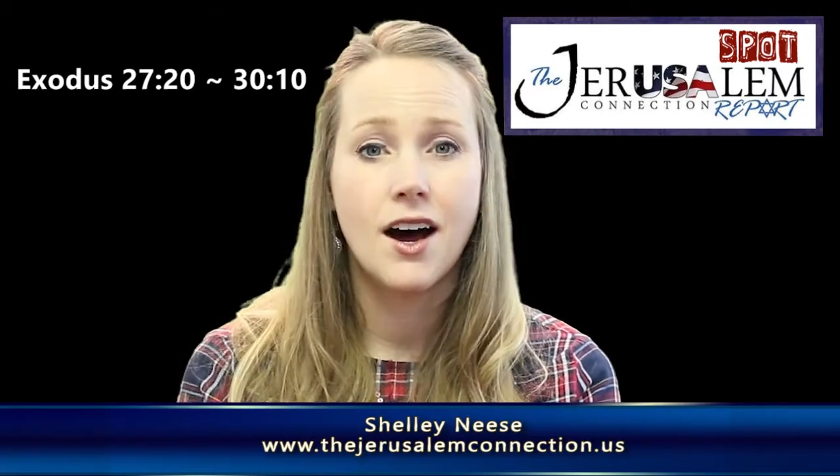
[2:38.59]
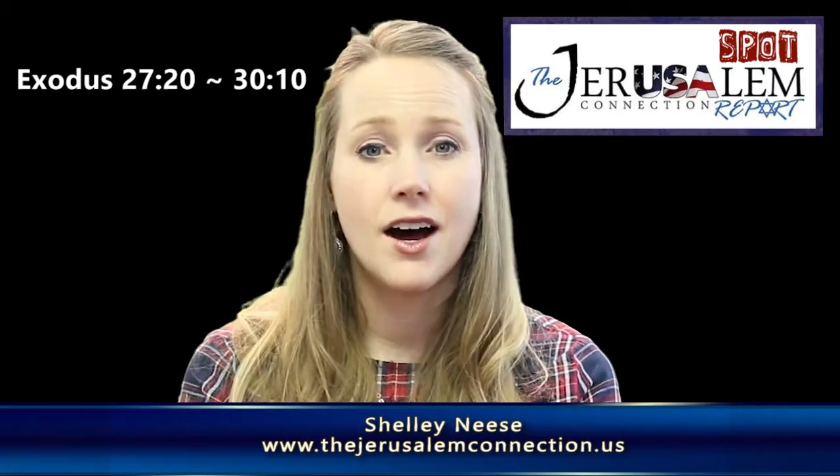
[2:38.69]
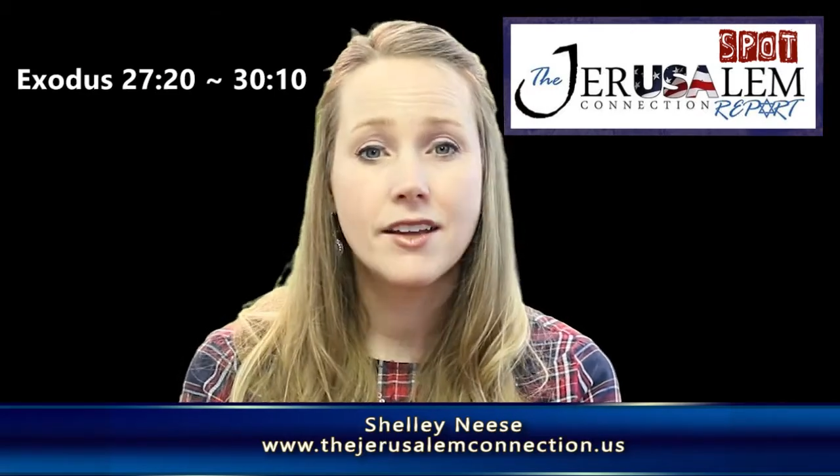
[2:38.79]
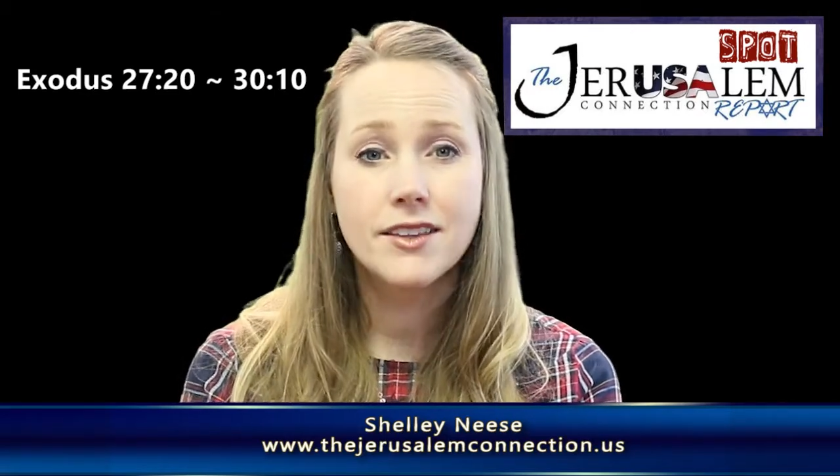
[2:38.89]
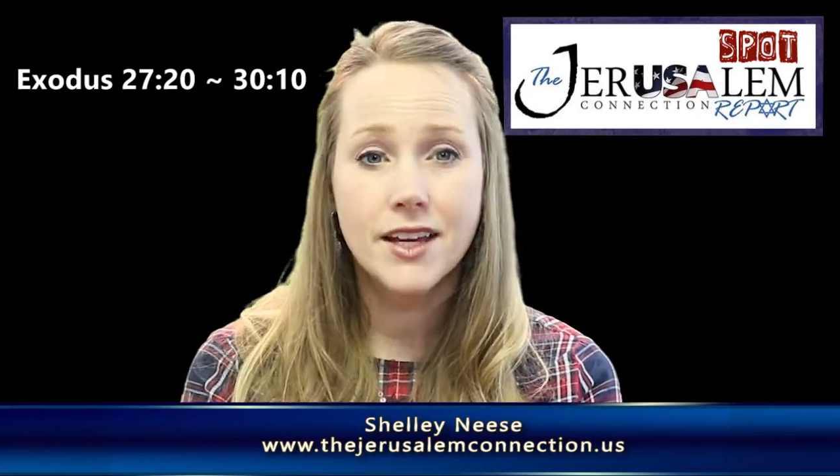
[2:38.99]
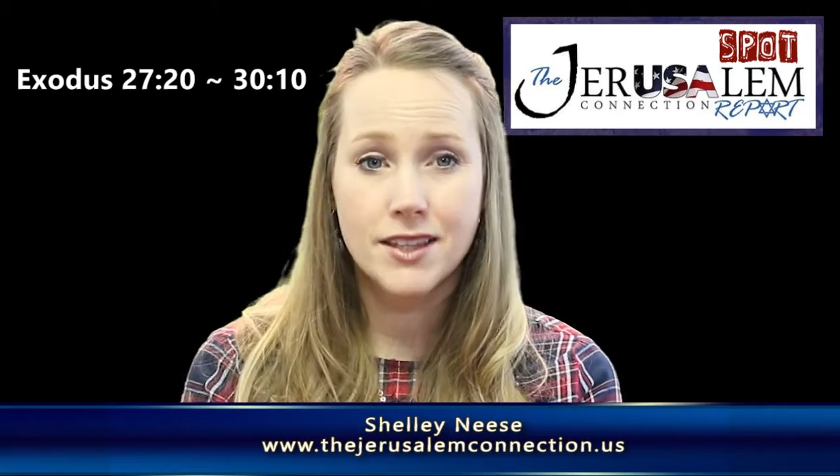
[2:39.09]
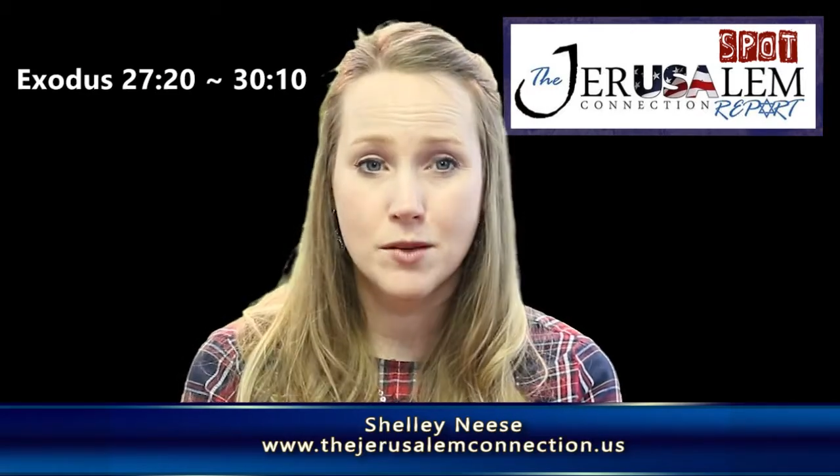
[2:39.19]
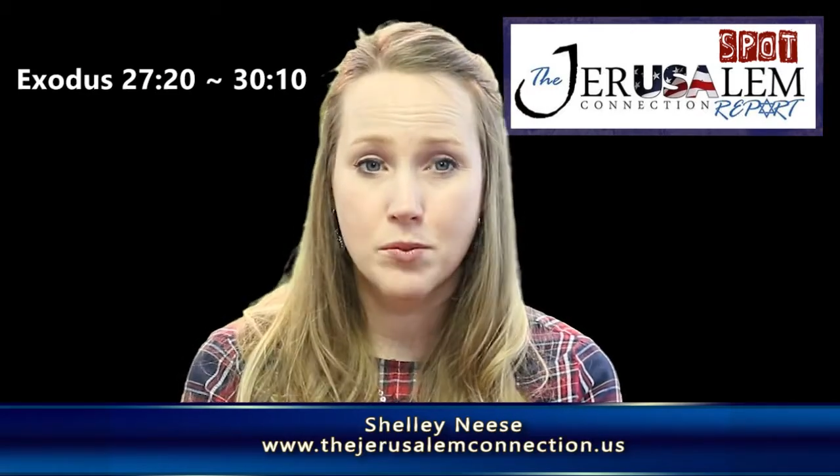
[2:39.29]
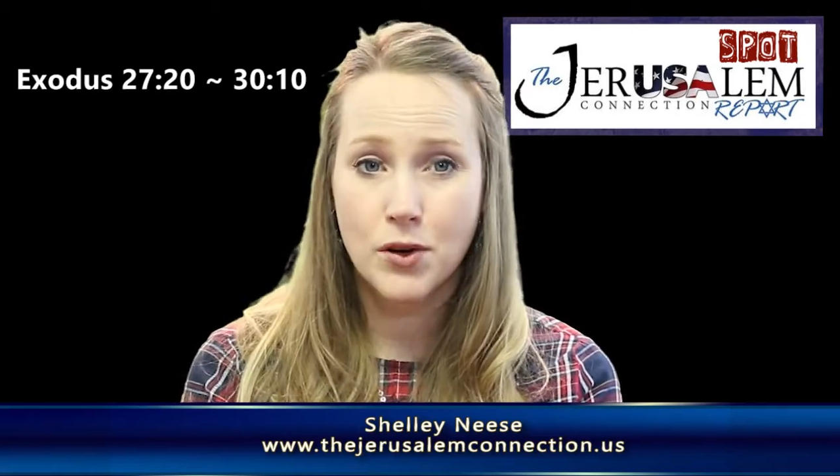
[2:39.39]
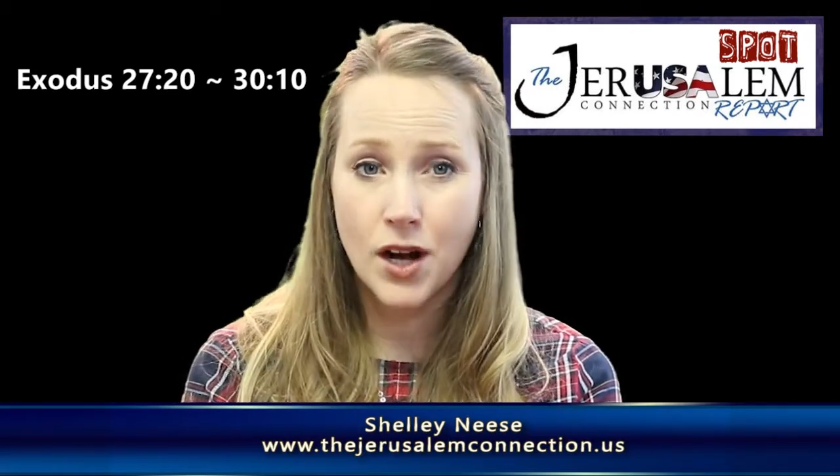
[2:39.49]
Unlike
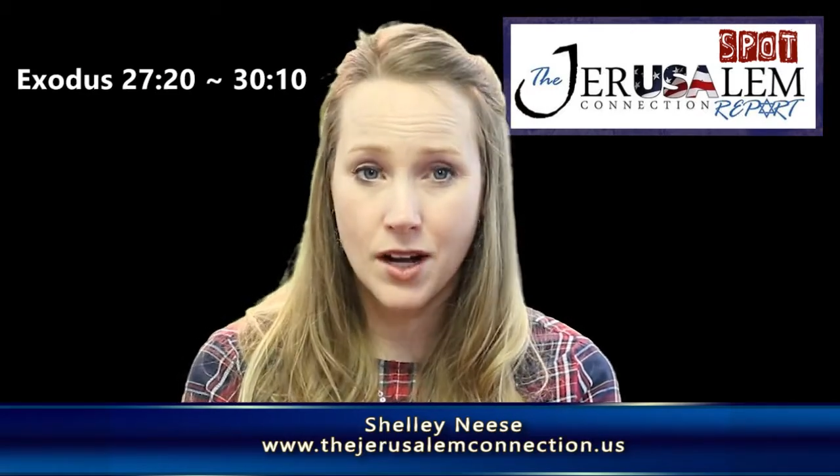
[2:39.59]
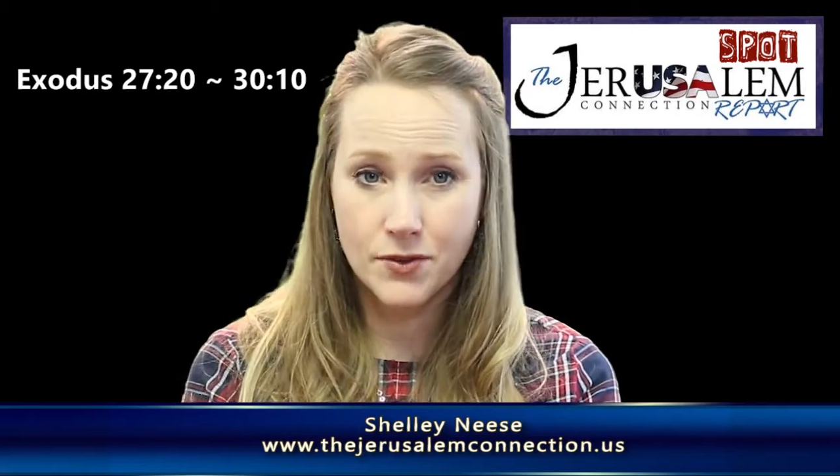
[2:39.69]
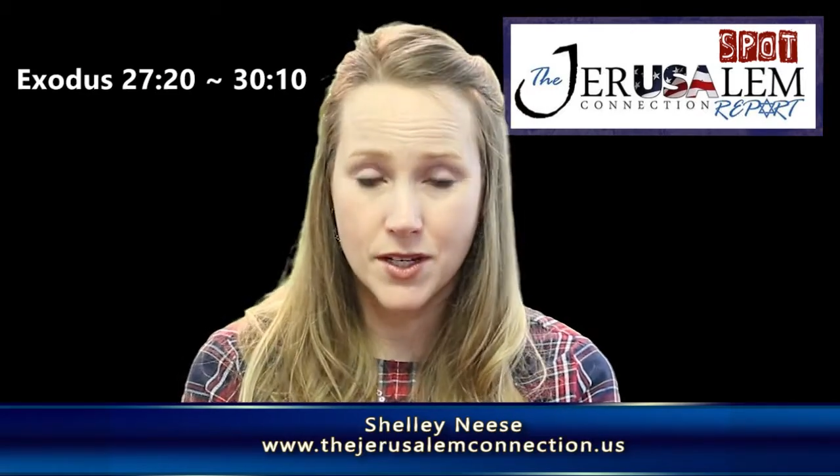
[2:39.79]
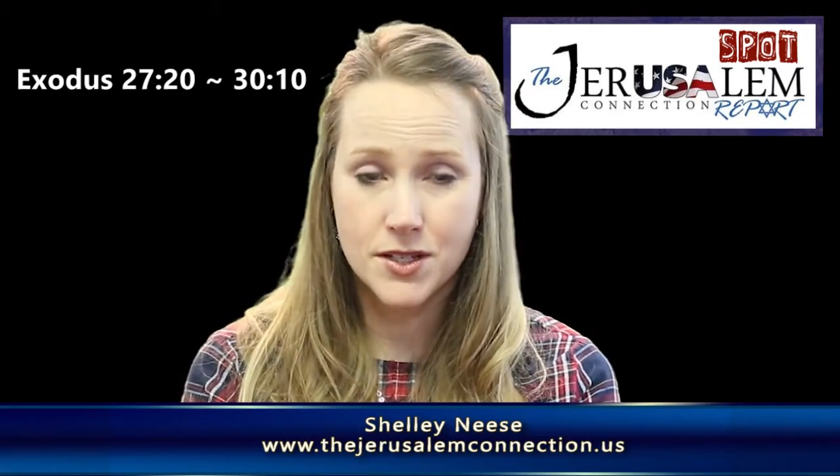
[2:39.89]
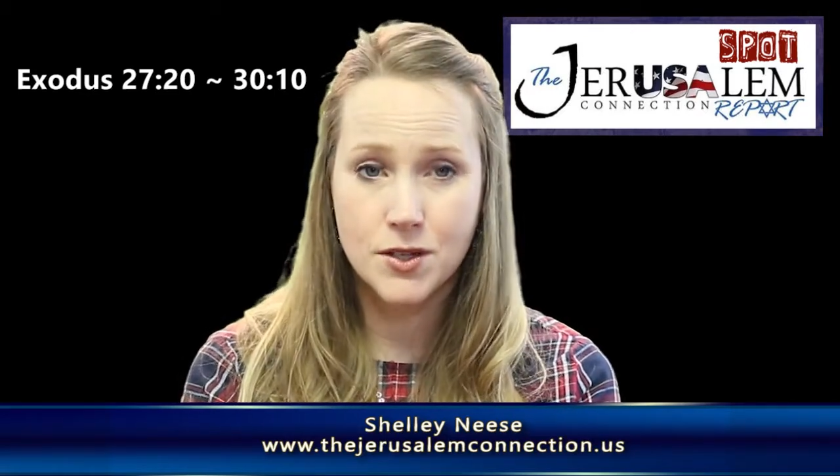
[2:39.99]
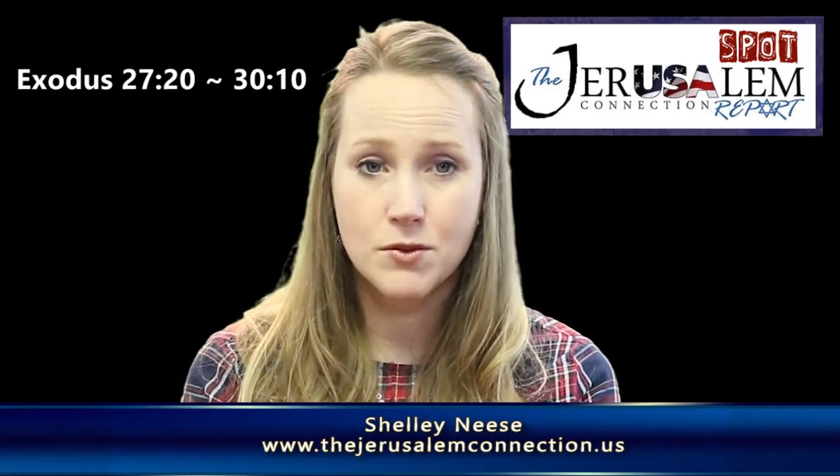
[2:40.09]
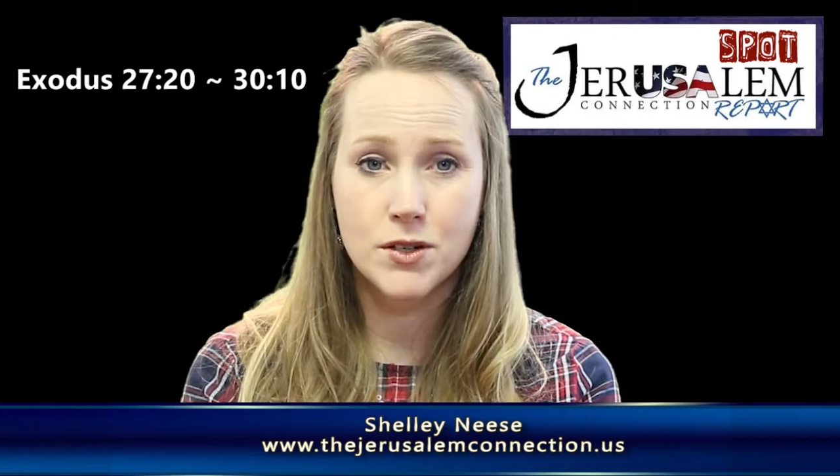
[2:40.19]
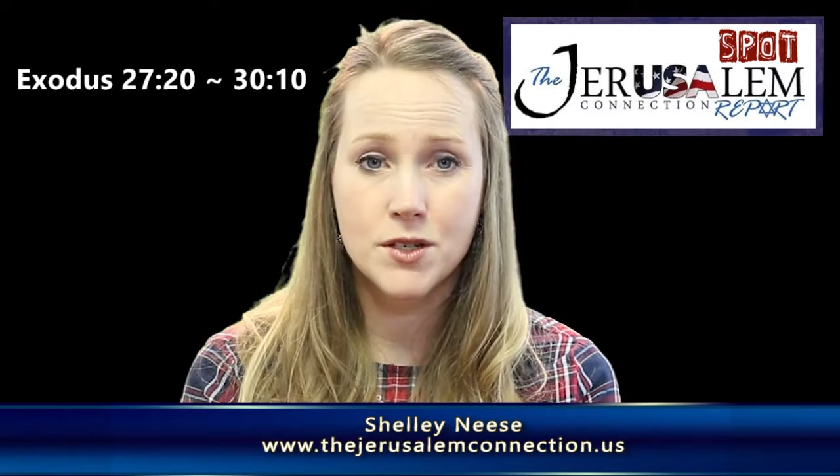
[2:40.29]
the prophets who were